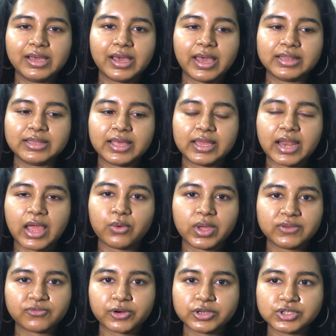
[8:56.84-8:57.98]
And then I wait
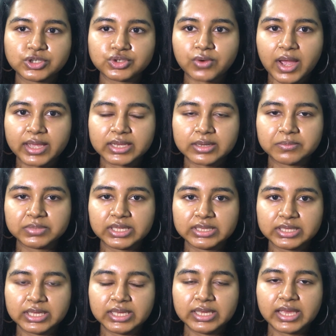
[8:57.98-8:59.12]
for it to dry
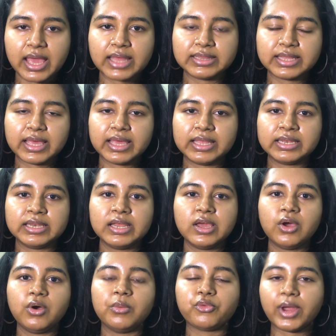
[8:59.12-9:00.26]
completely, and then
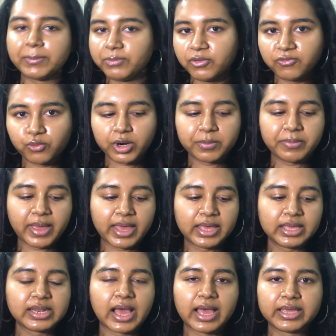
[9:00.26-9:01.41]
right before
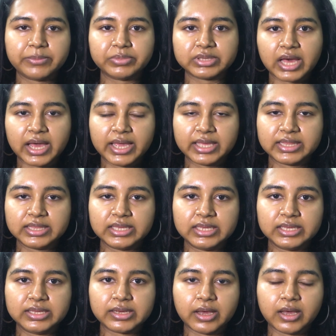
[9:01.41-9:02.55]
bed, I apply
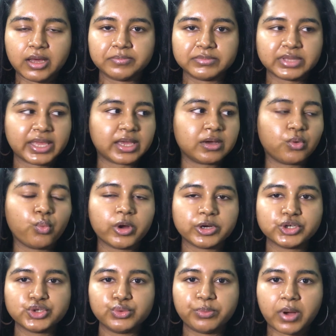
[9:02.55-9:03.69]
the like 1 or
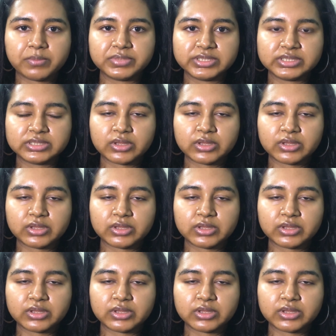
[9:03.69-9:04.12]
2 pumps